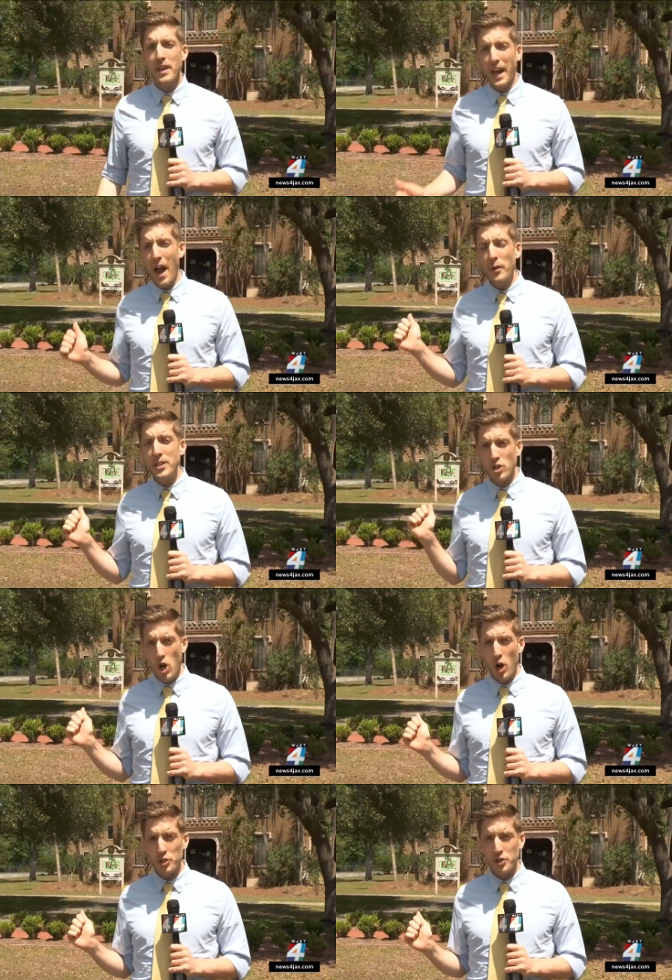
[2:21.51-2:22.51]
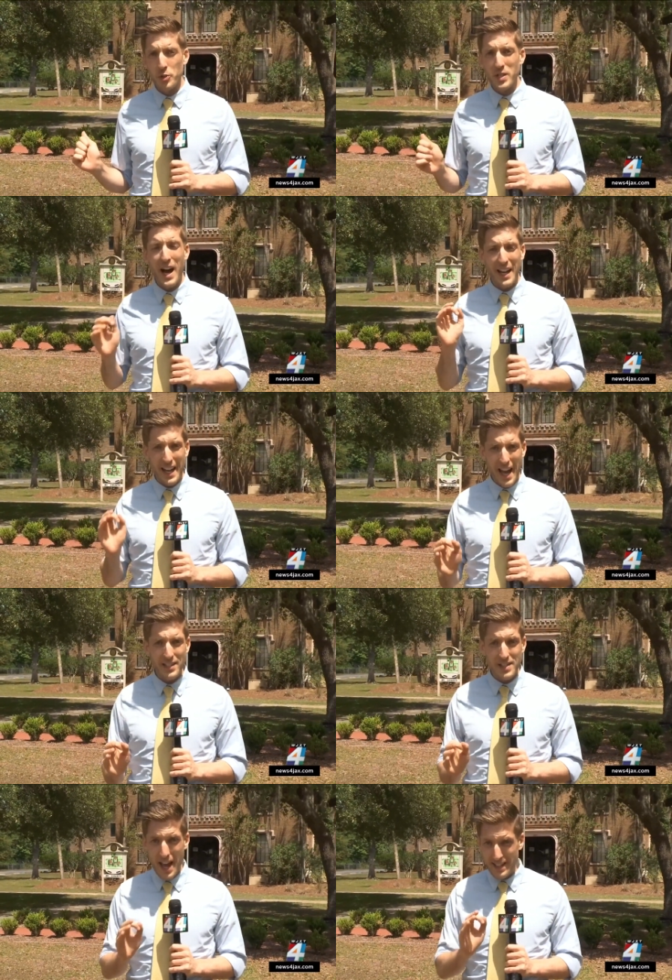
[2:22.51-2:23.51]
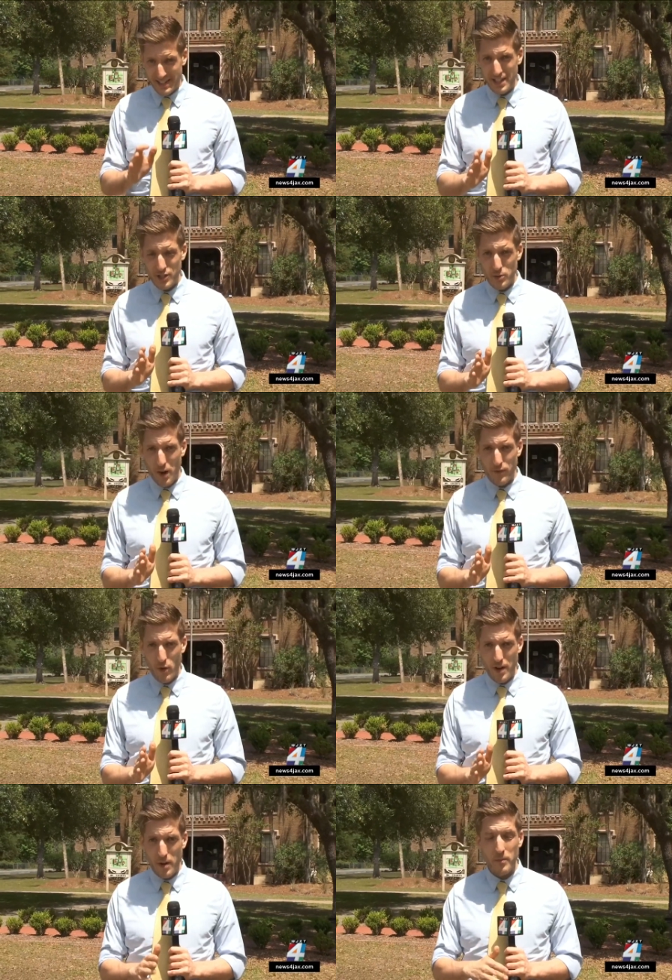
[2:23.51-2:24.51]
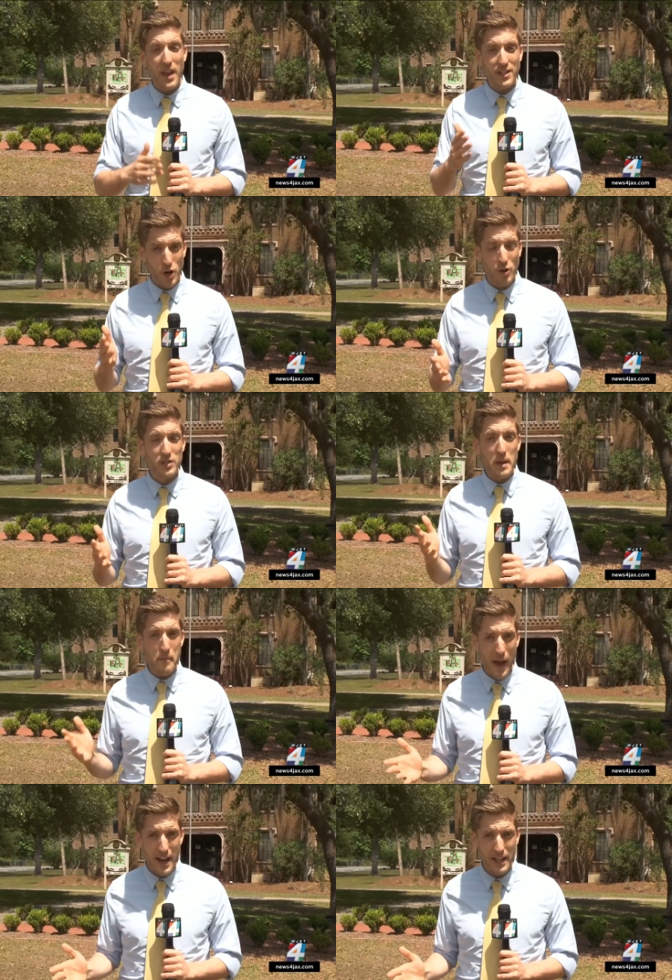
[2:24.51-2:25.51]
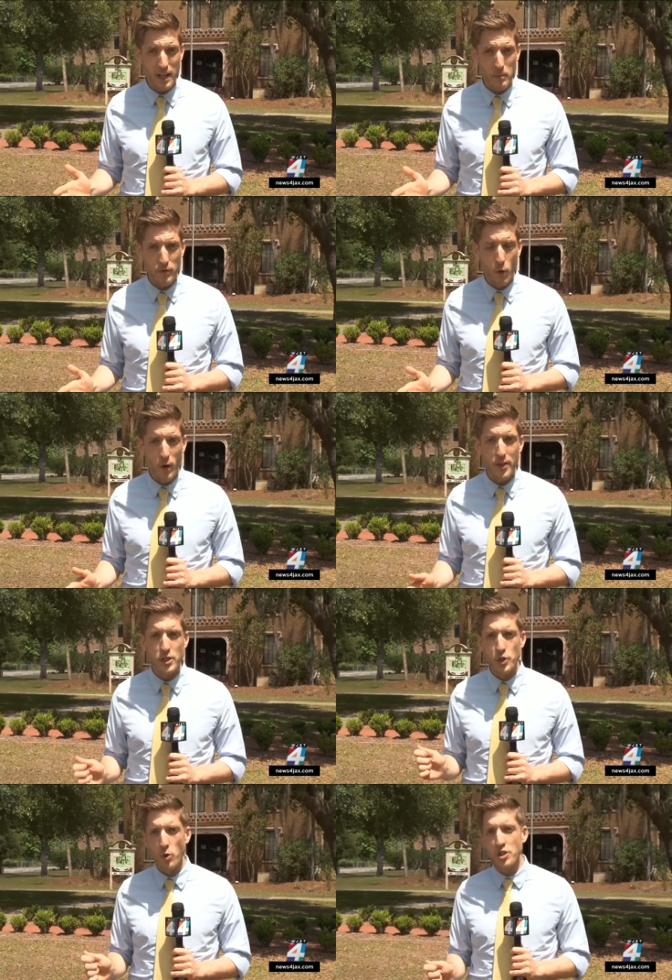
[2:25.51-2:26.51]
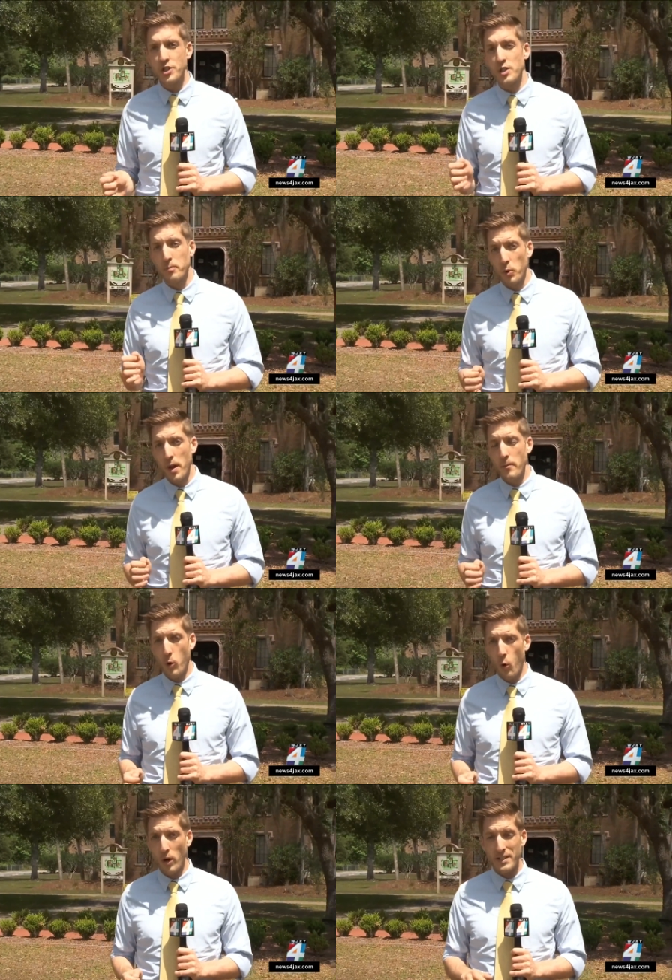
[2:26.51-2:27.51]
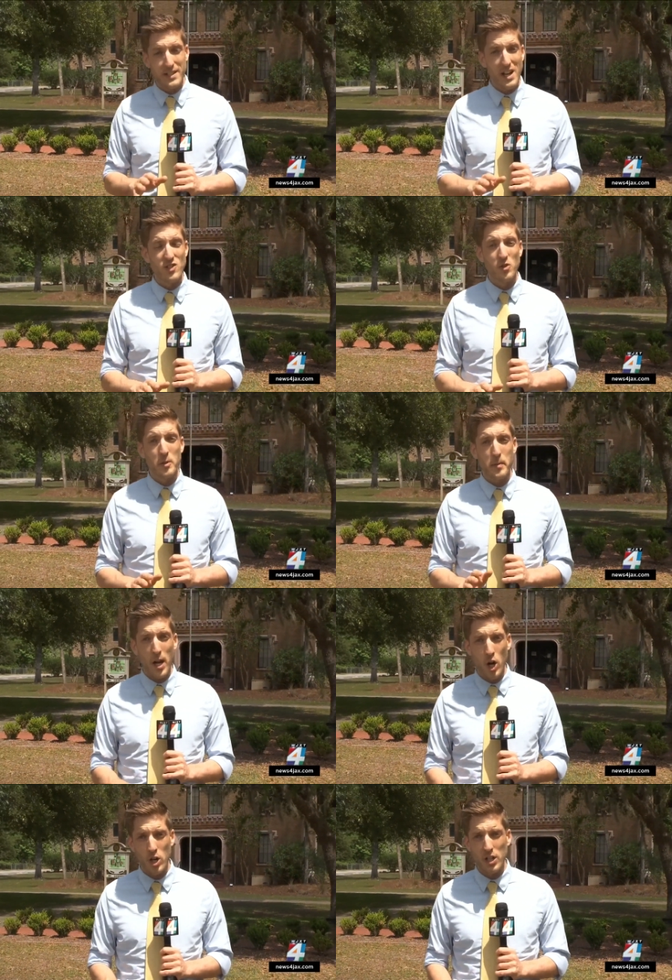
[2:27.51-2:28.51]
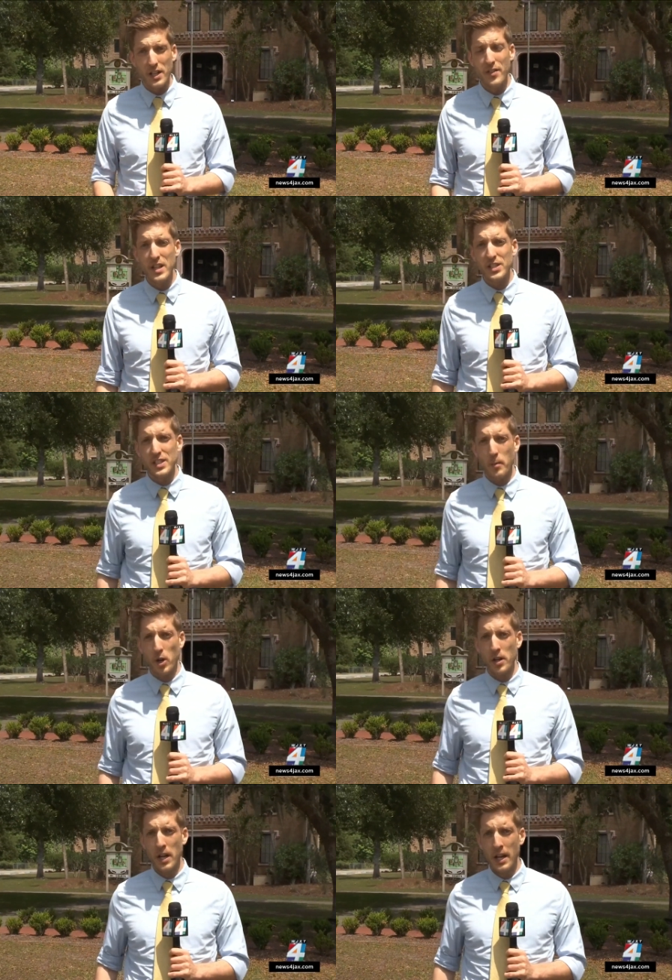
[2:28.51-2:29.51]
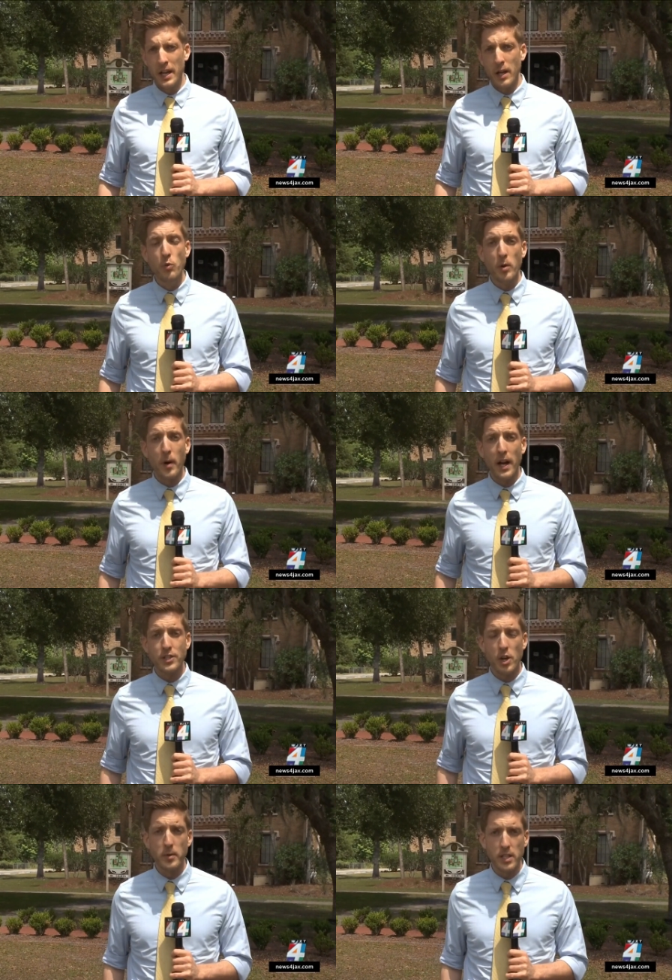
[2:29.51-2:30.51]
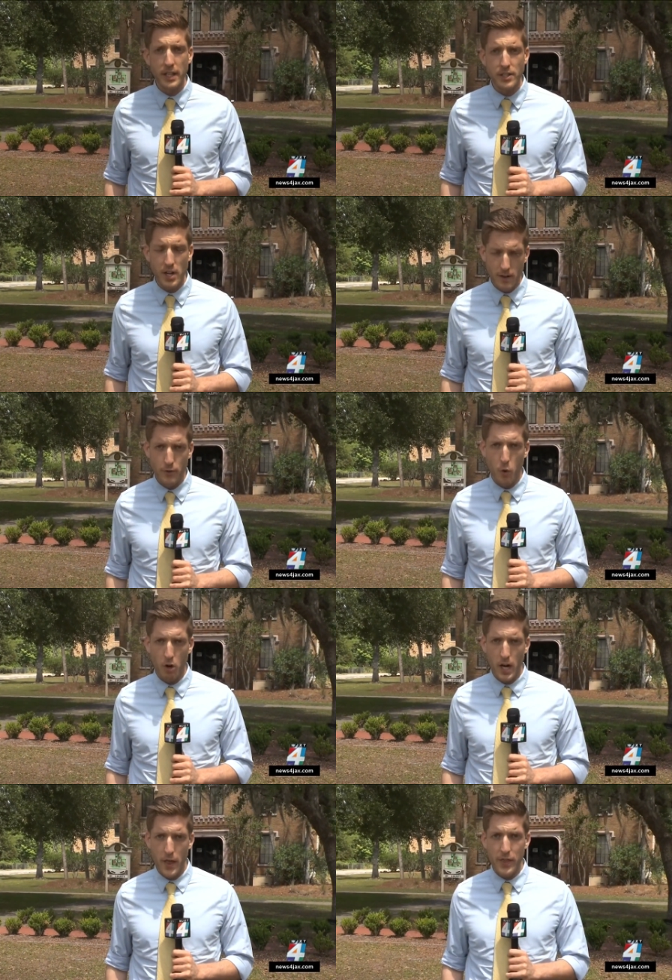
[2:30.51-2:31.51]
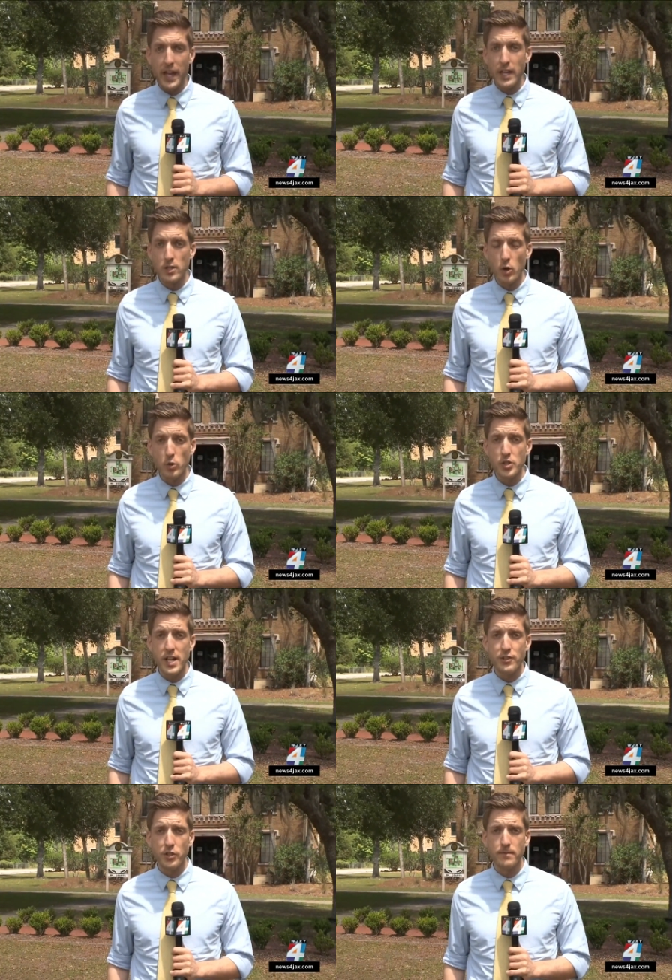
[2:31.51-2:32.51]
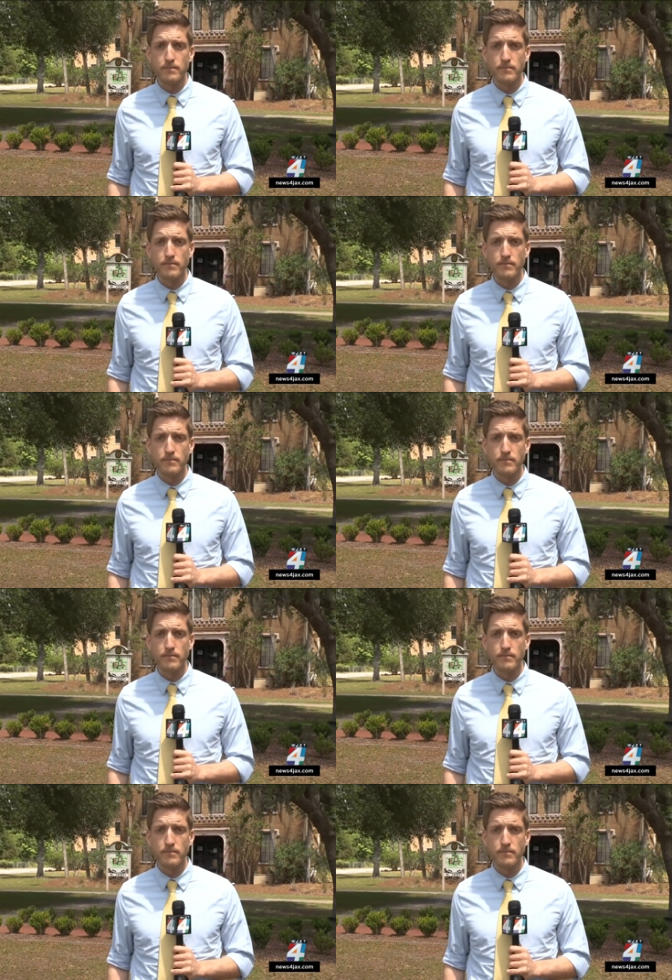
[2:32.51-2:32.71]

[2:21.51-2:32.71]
The county's lawsuit against that citizen referendum that's currently pending before the Georgia Supreme Court. It's scheduled to be heard this summer. In Woodbine, Joe McLean, Channel 4, the local station.